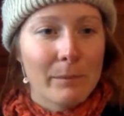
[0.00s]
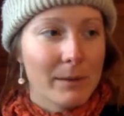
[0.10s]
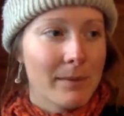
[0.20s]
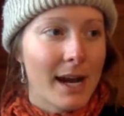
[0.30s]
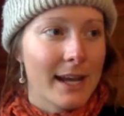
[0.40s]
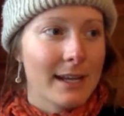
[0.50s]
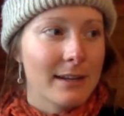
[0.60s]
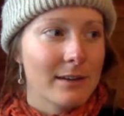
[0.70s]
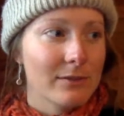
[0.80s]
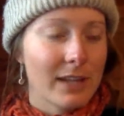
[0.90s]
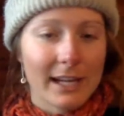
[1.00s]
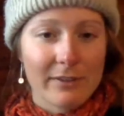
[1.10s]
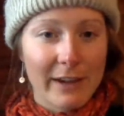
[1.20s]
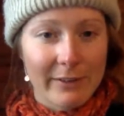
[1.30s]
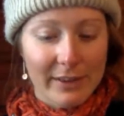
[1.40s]
But my
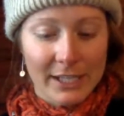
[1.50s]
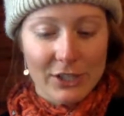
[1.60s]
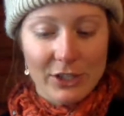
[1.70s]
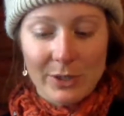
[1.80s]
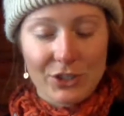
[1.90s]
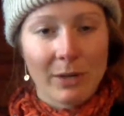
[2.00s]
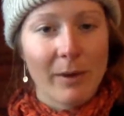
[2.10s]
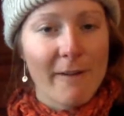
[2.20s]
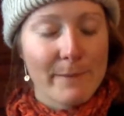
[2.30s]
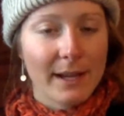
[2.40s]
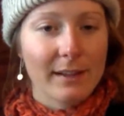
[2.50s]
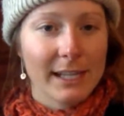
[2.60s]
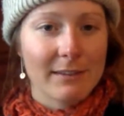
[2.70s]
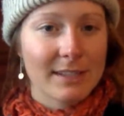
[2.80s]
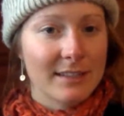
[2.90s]
like favorite thing to do is jump off big
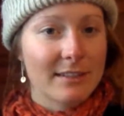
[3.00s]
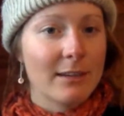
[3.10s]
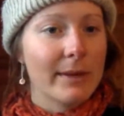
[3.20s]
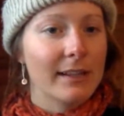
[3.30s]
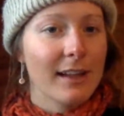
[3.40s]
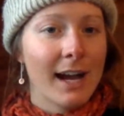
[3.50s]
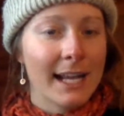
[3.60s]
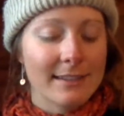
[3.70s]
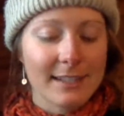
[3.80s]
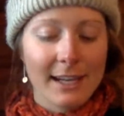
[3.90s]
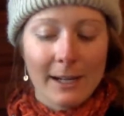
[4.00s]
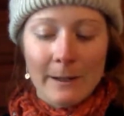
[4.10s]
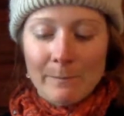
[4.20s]
cliffs and ski big lines.